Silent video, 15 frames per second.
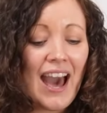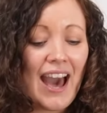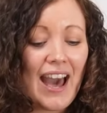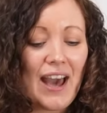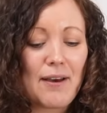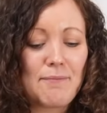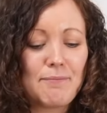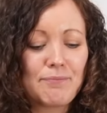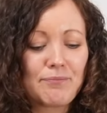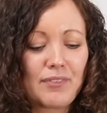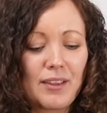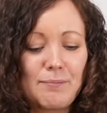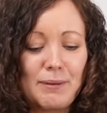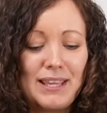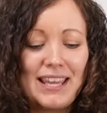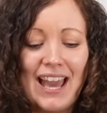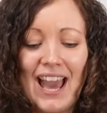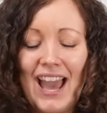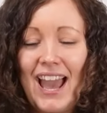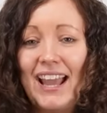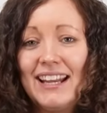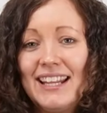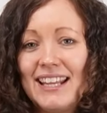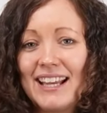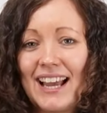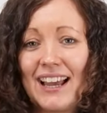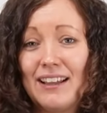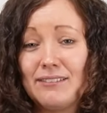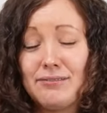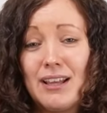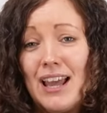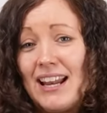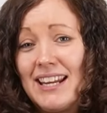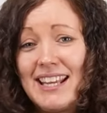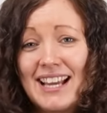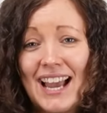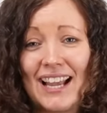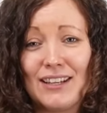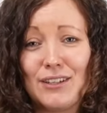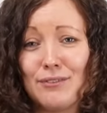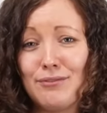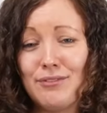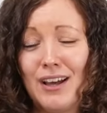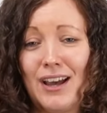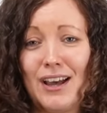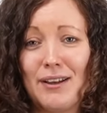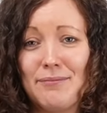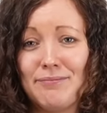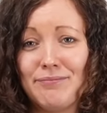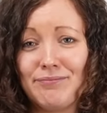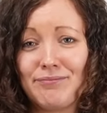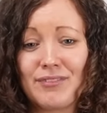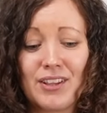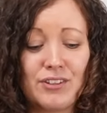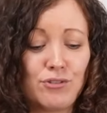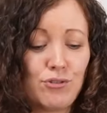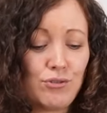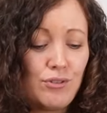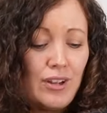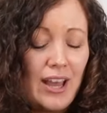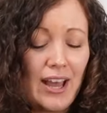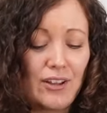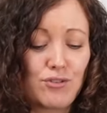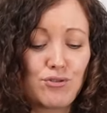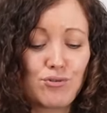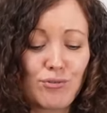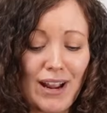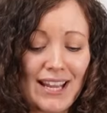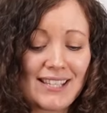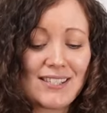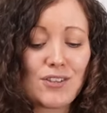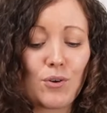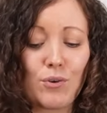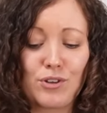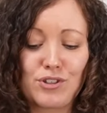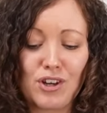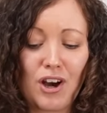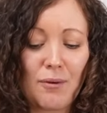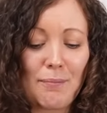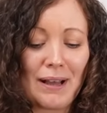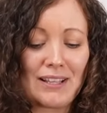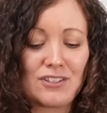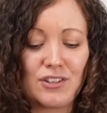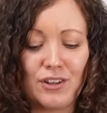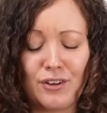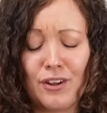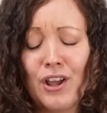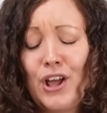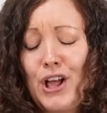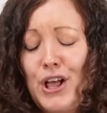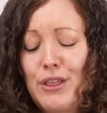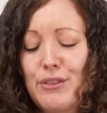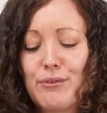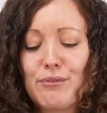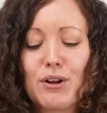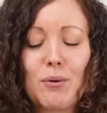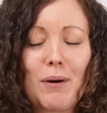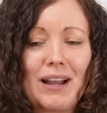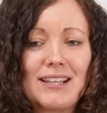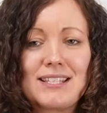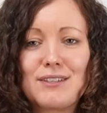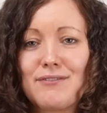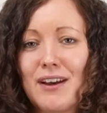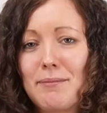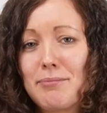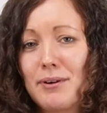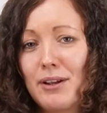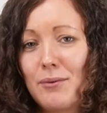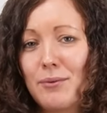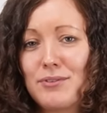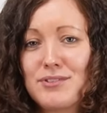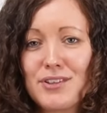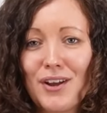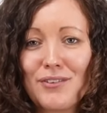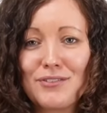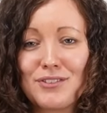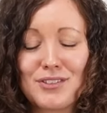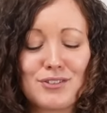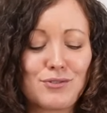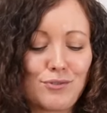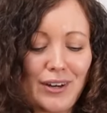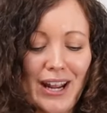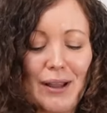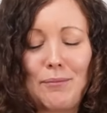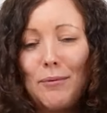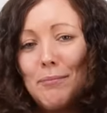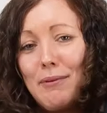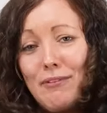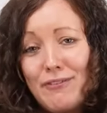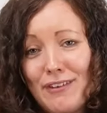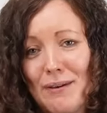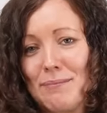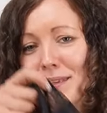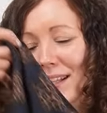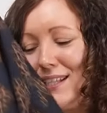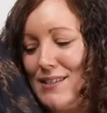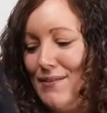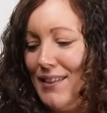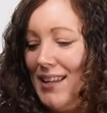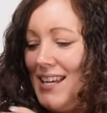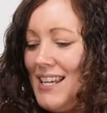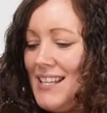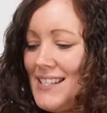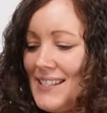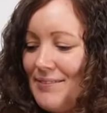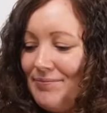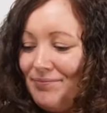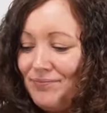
Um, but yeah, any, any kind of um, uh, dress or top pattern that requires a fabric with softness and drape would be fabulous for these.